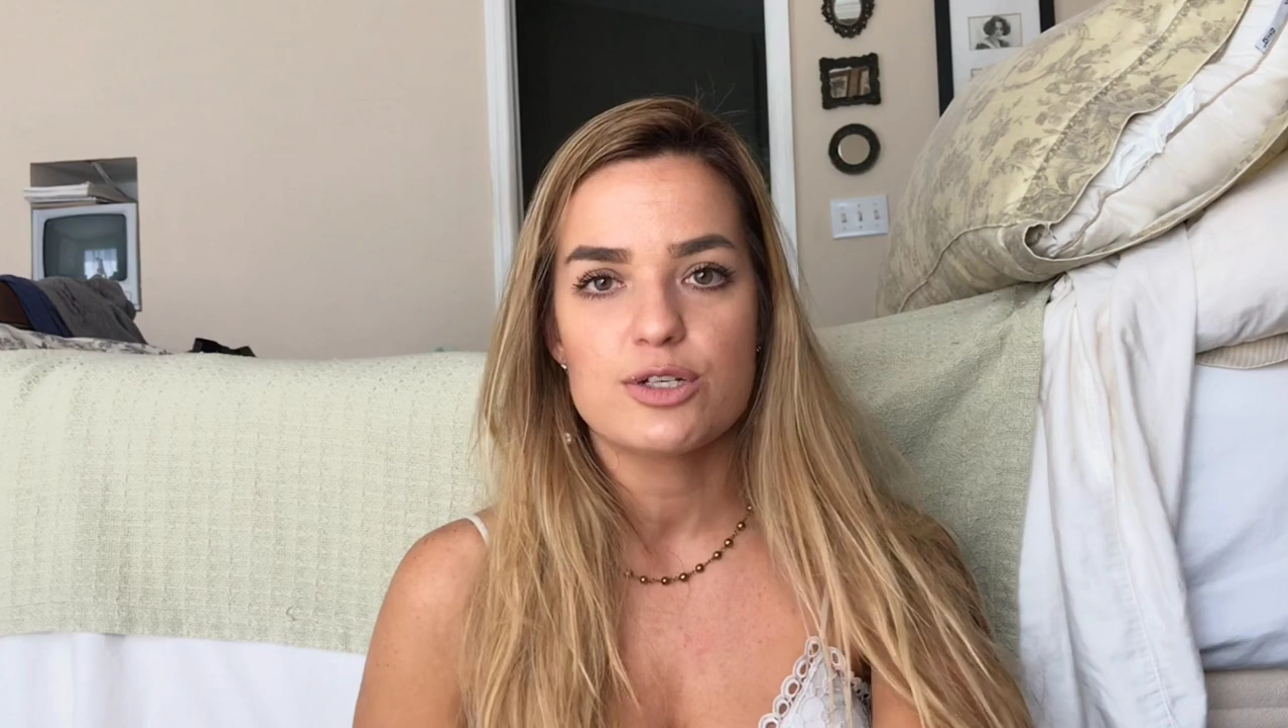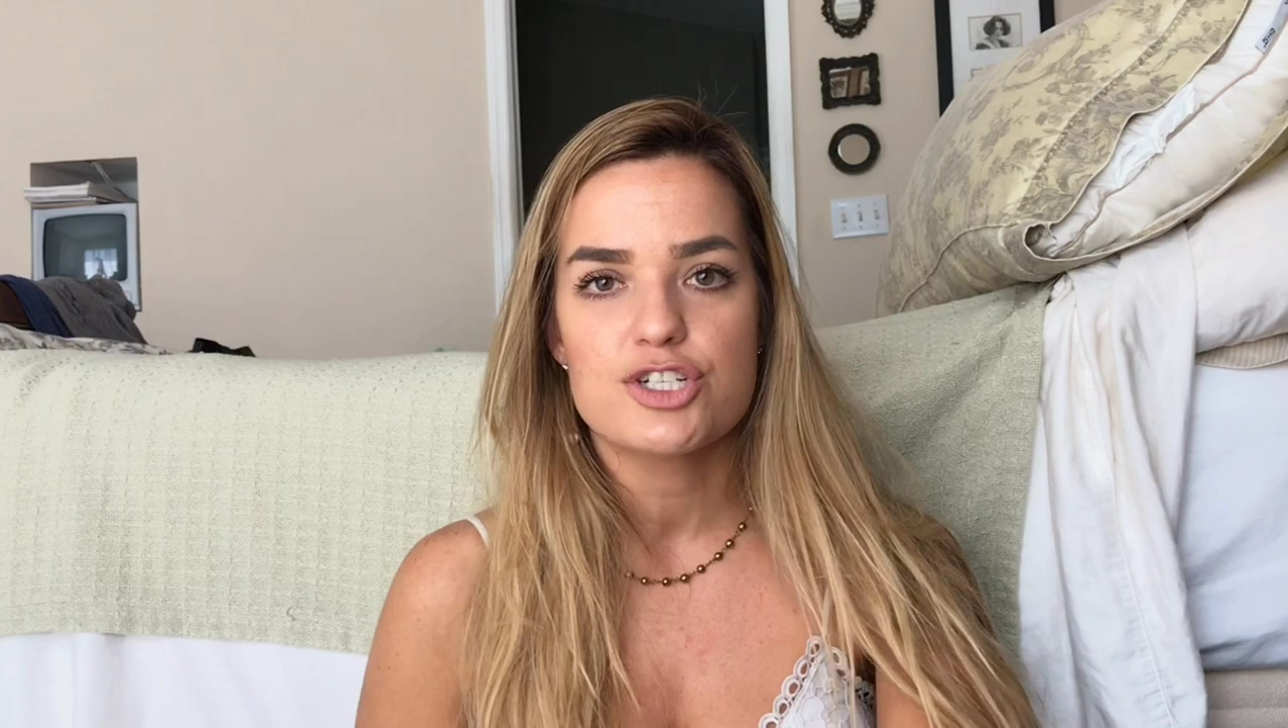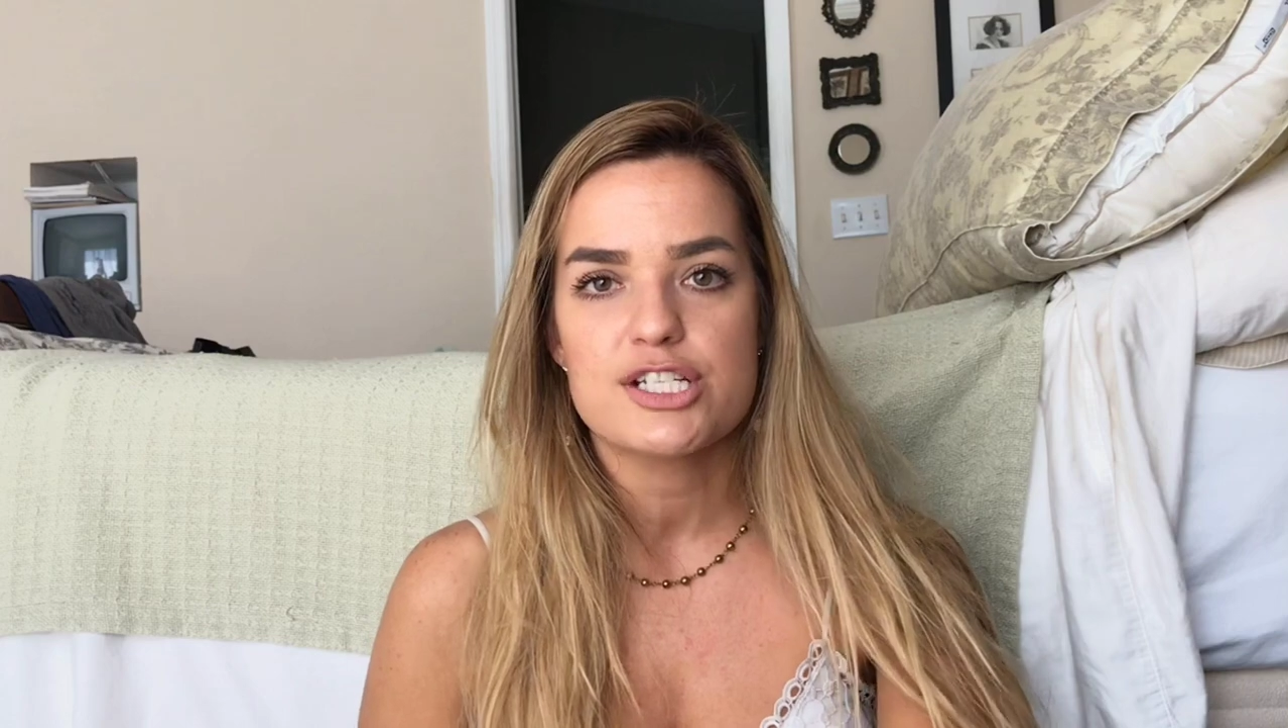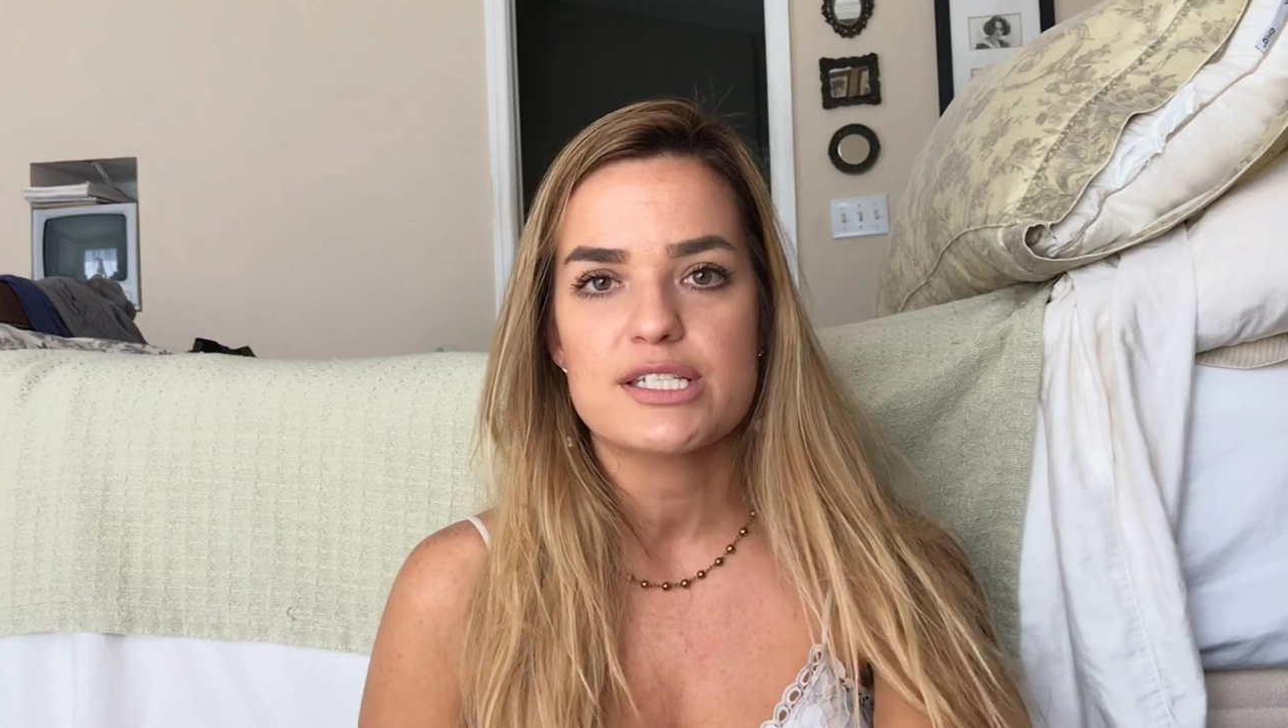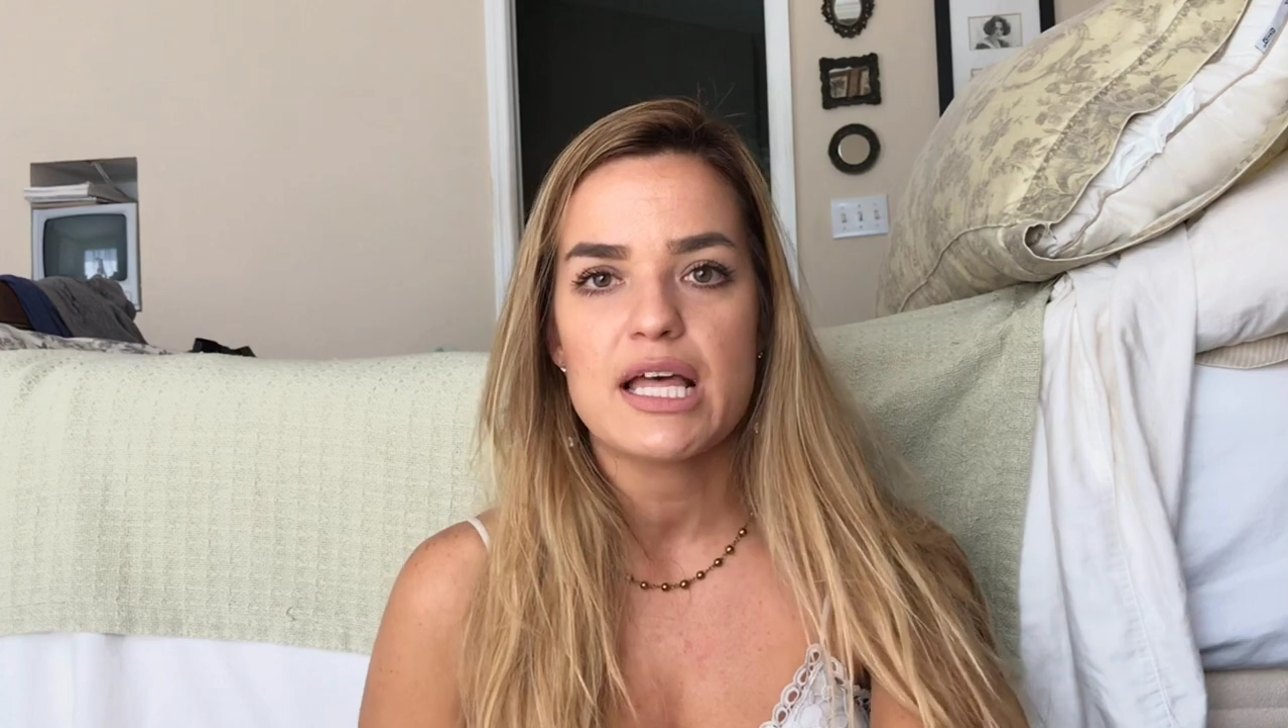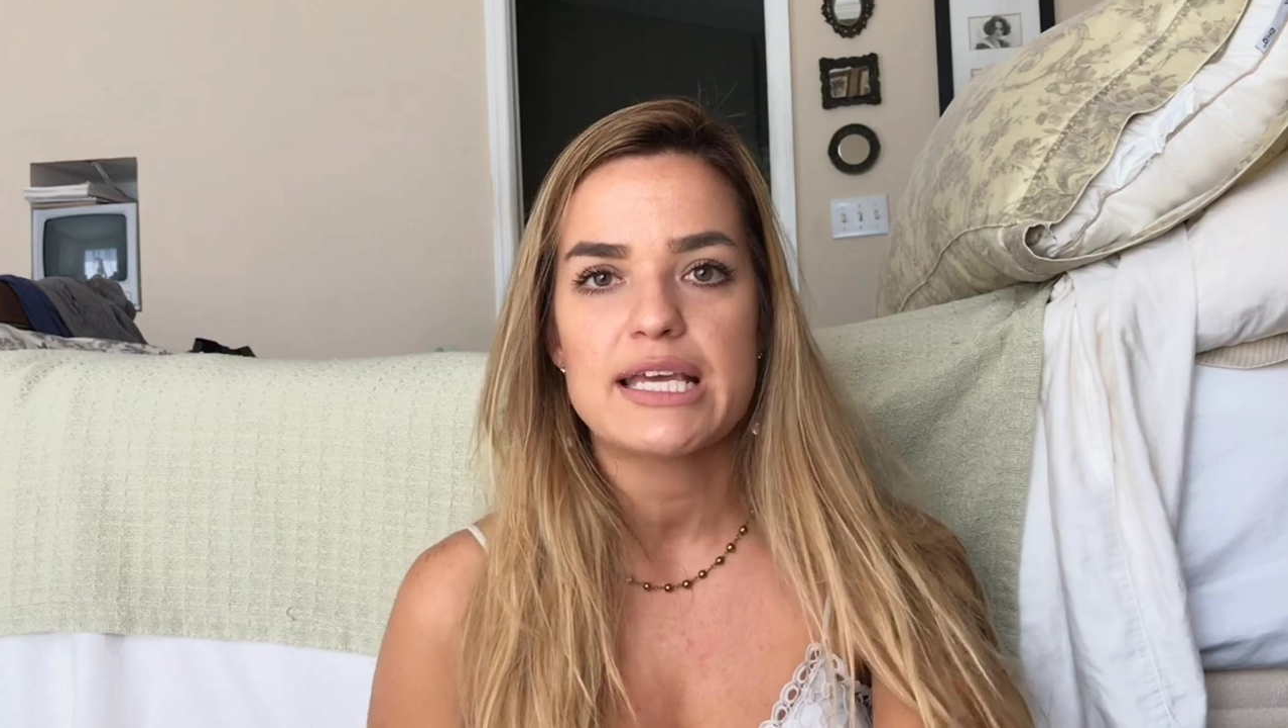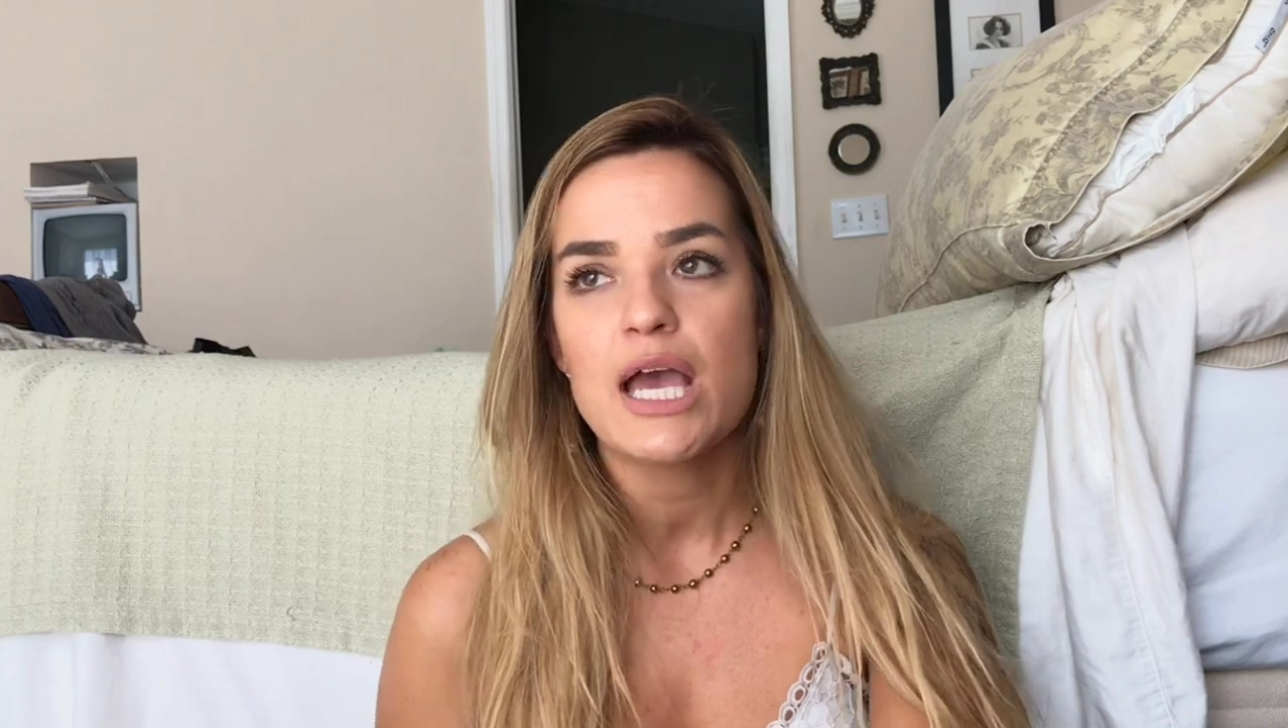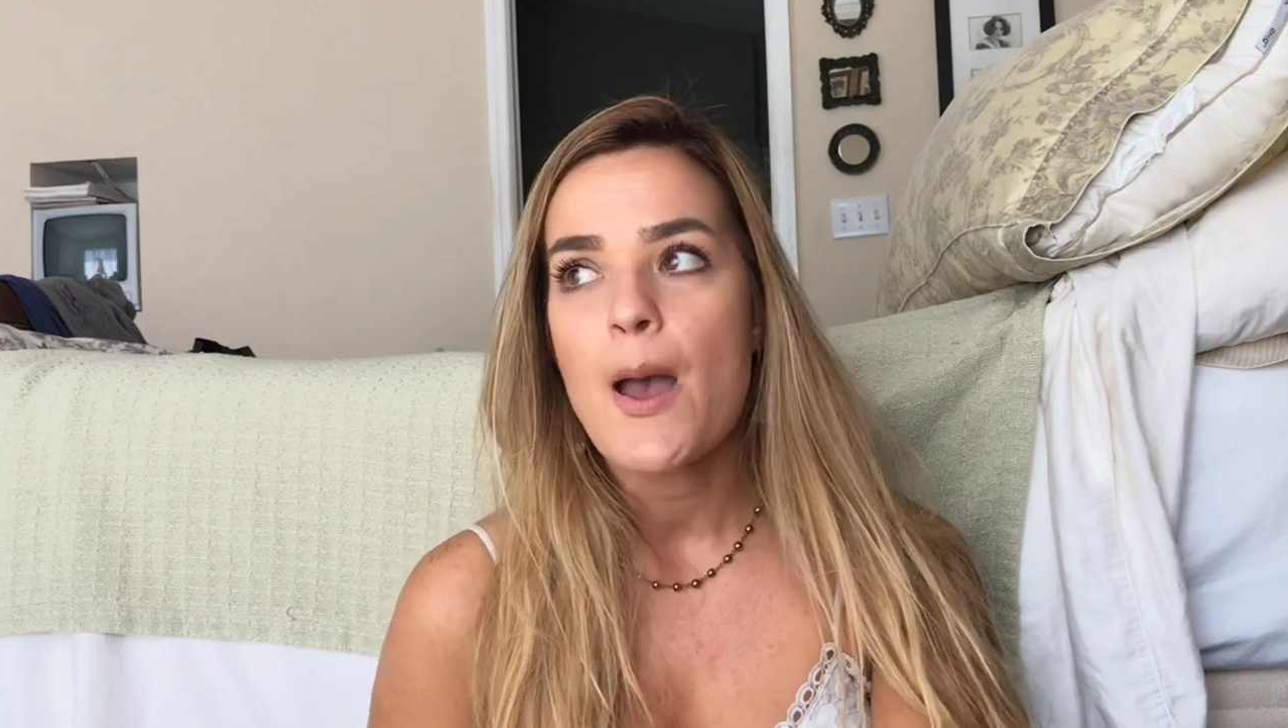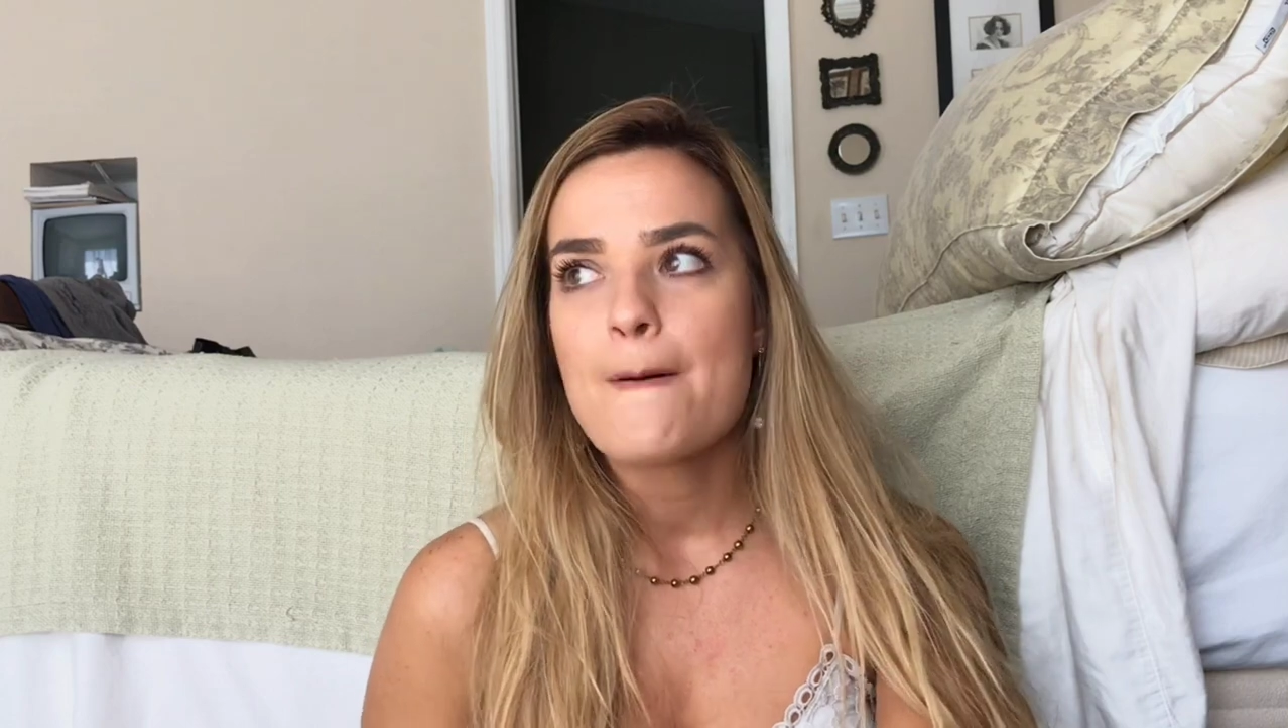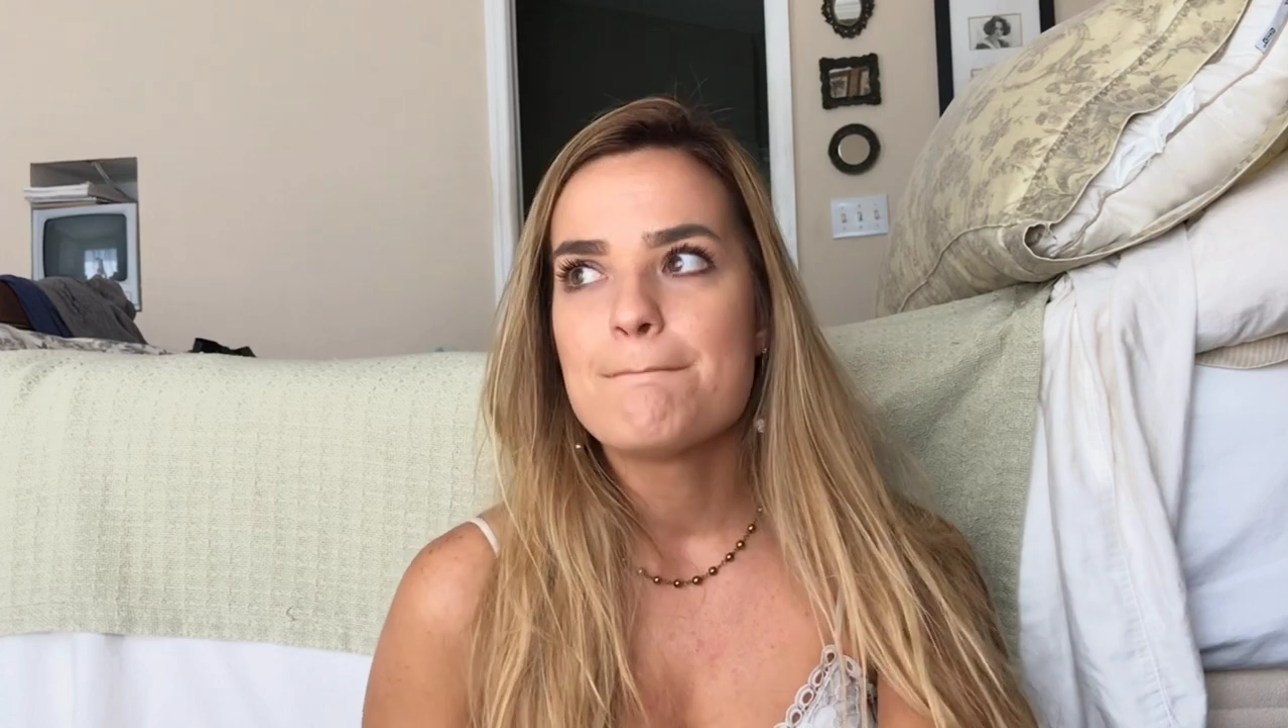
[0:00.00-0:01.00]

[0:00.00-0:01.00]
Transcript: you're just like,